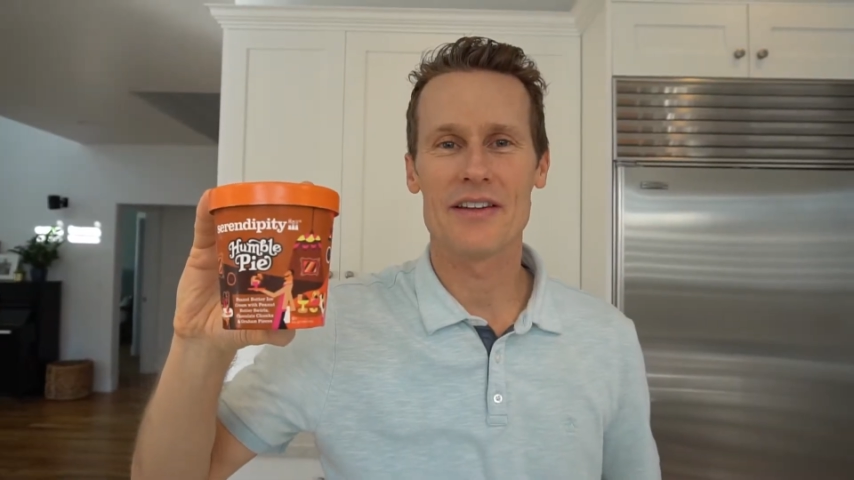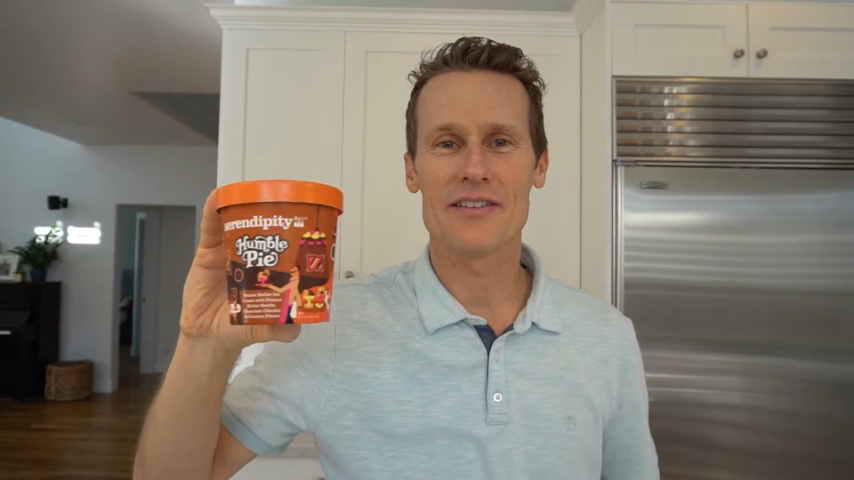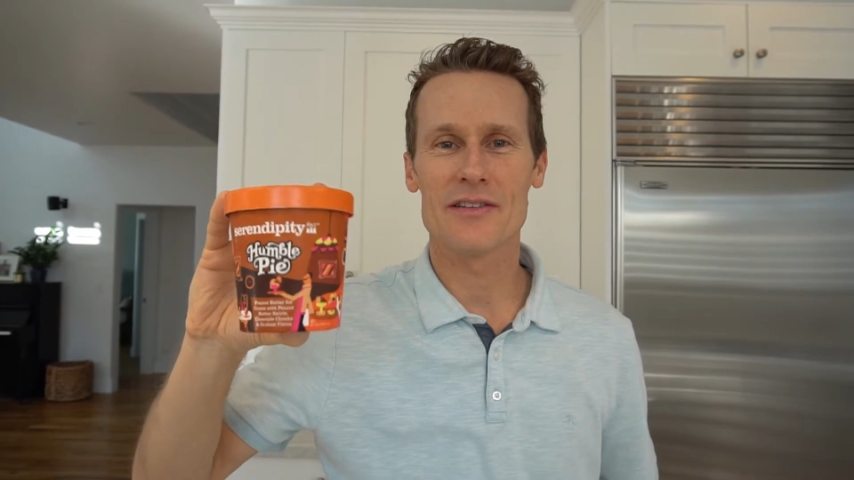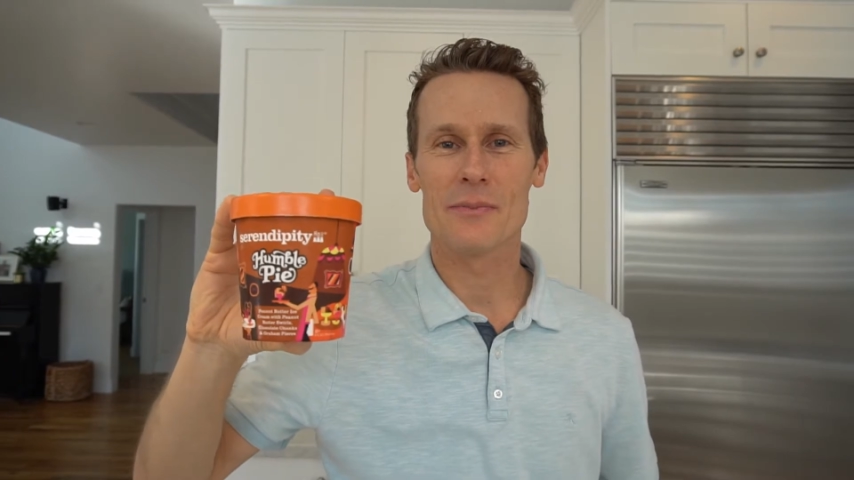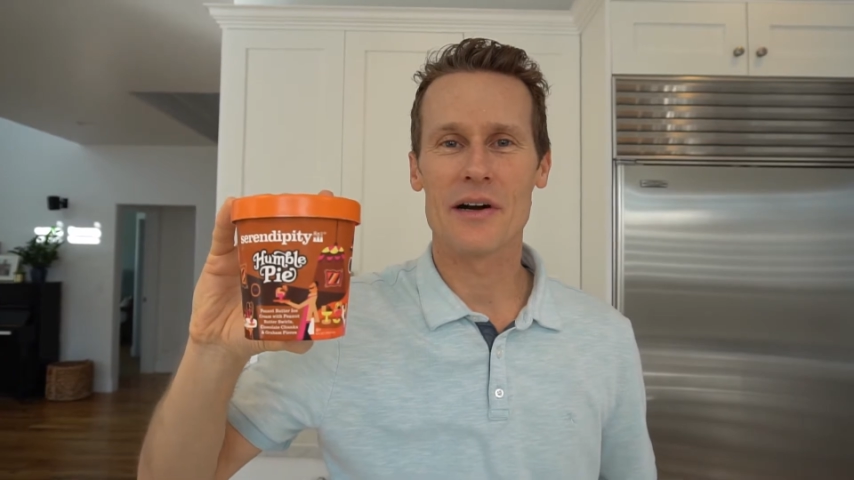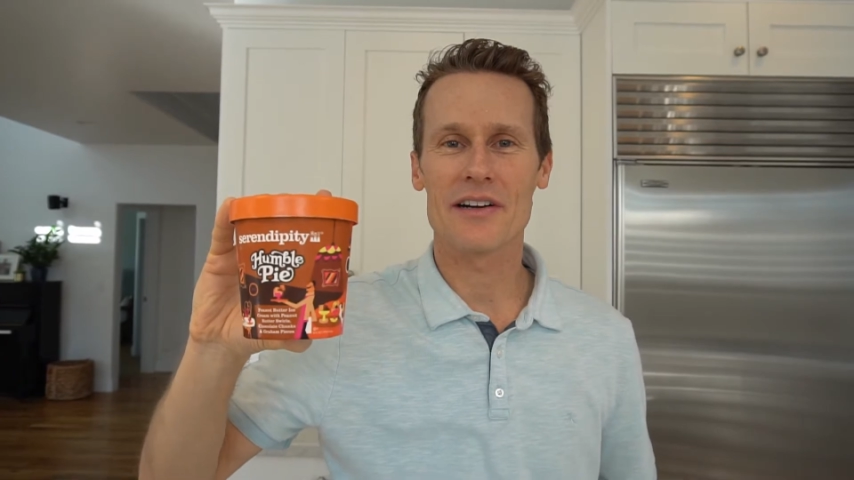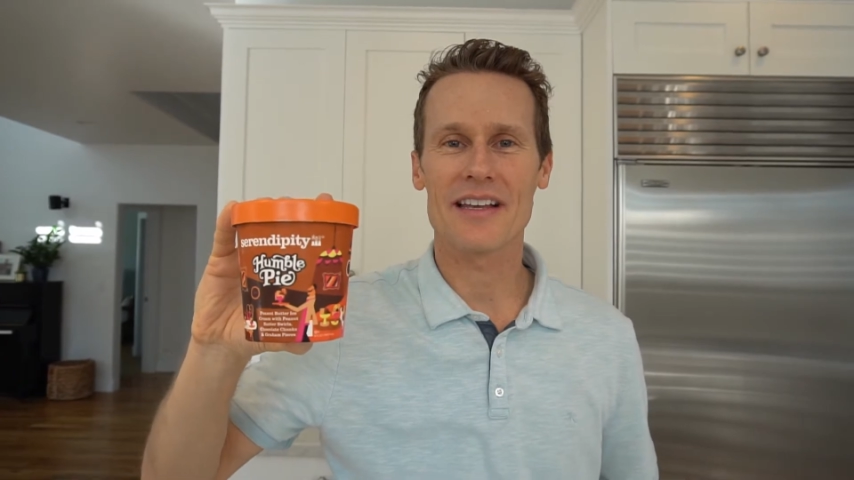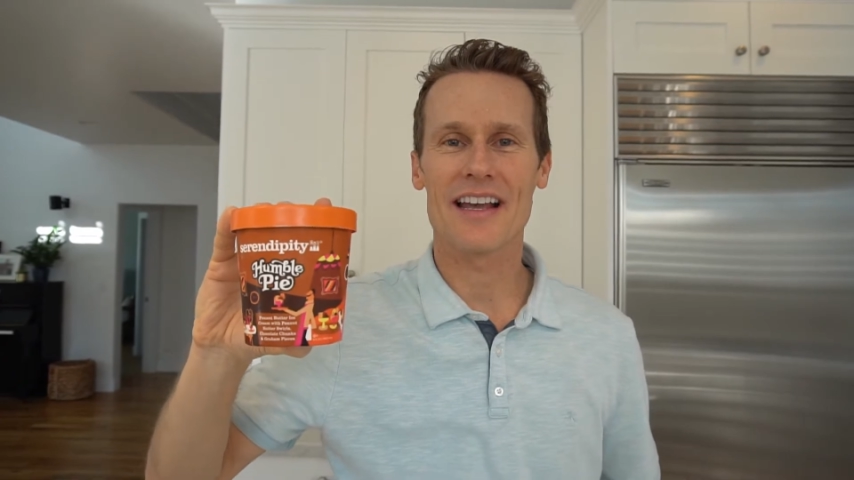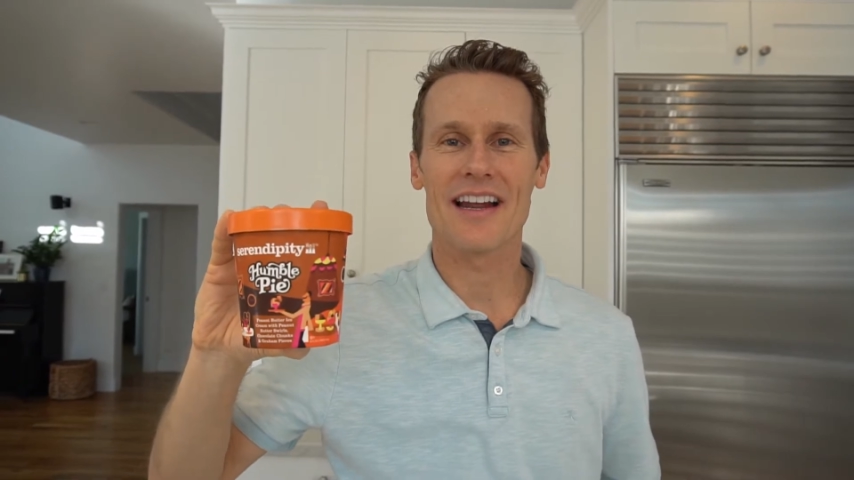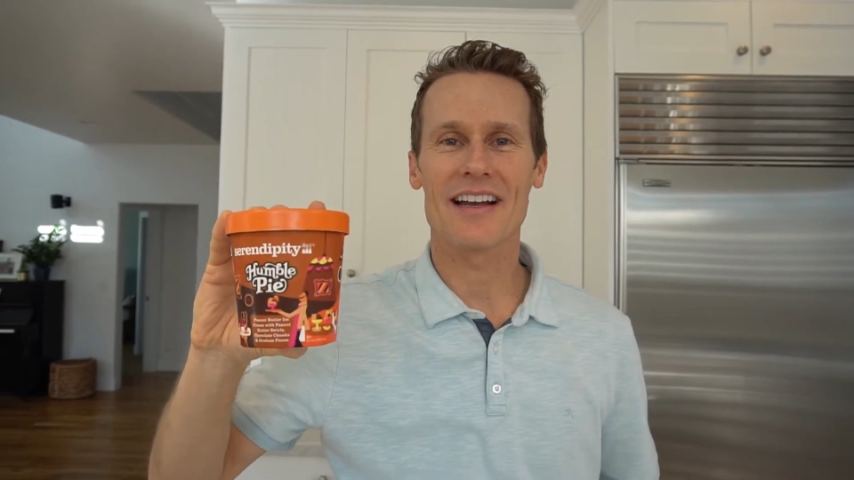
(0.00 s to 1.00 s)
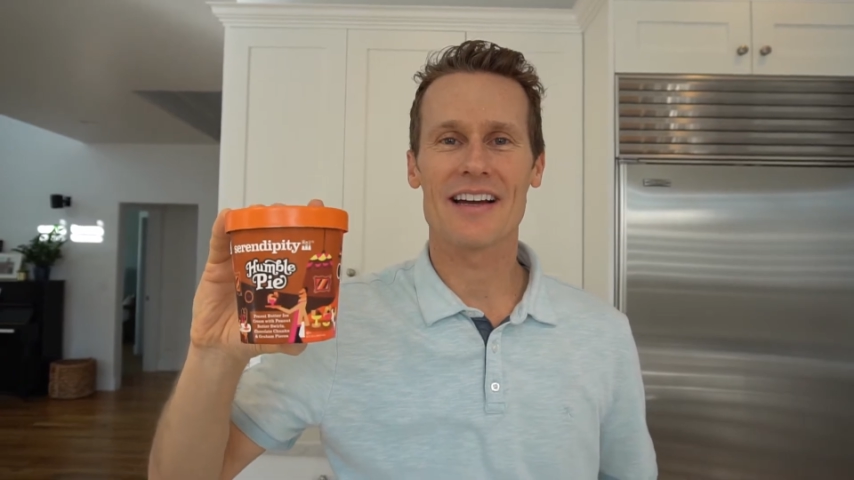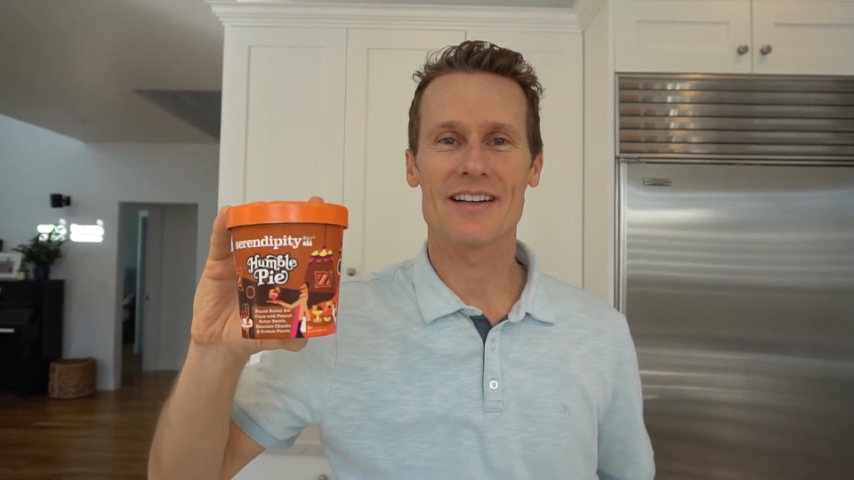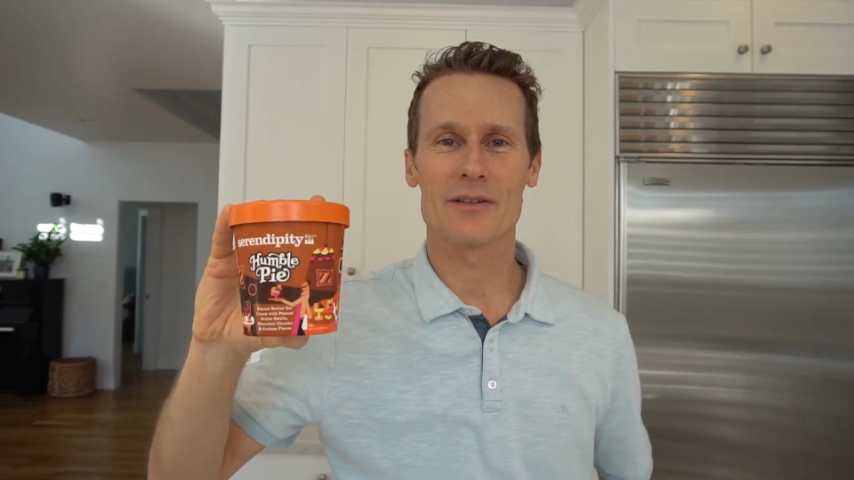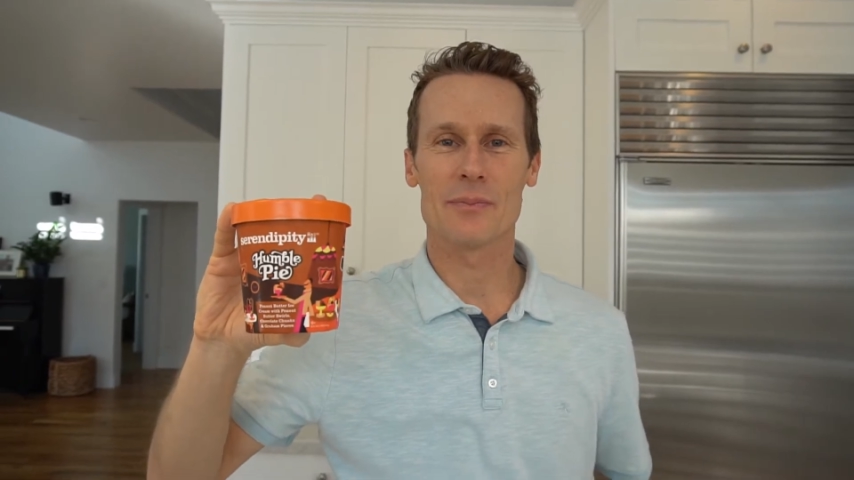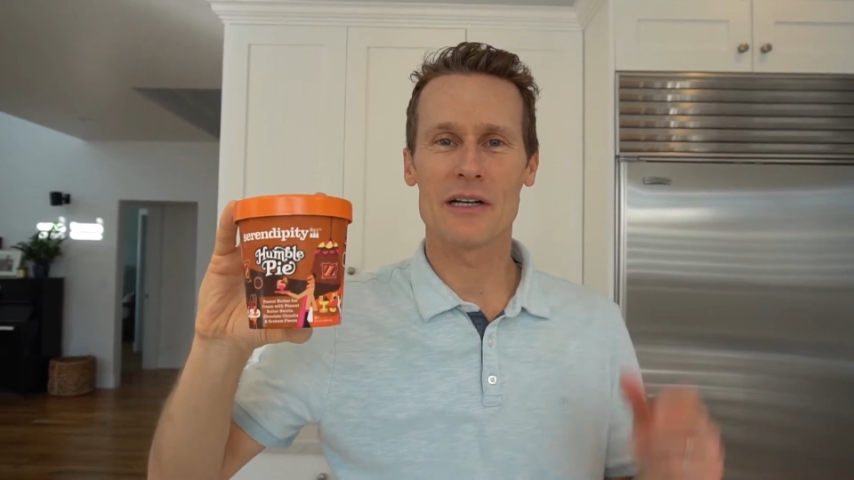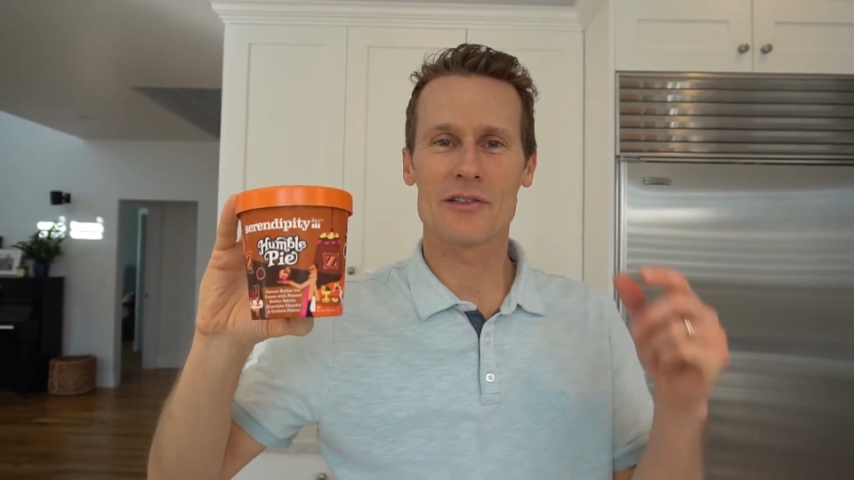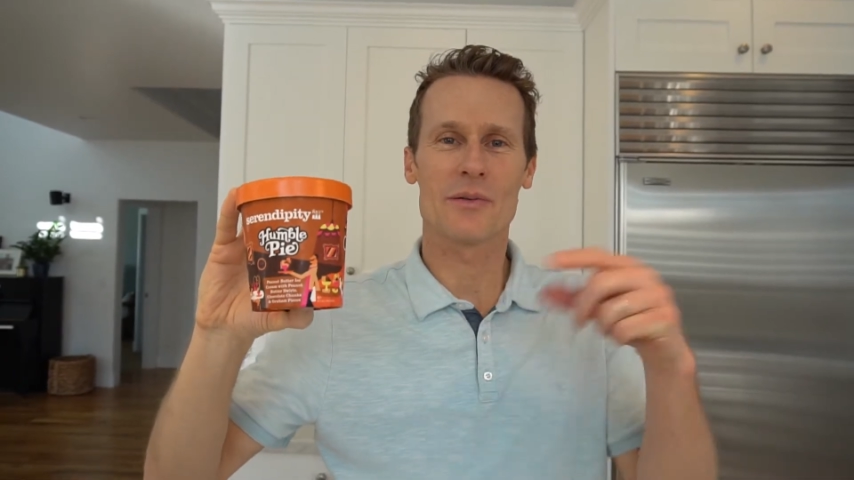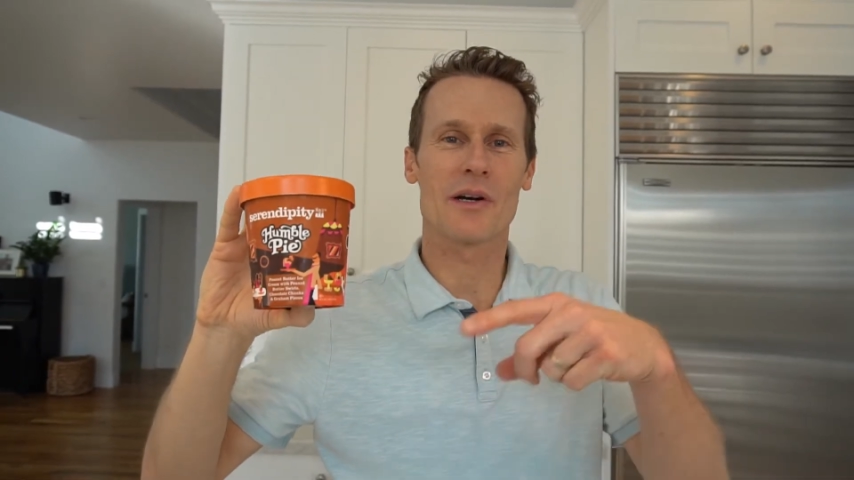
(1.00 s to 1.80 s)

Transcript: This is Marc, and I got a special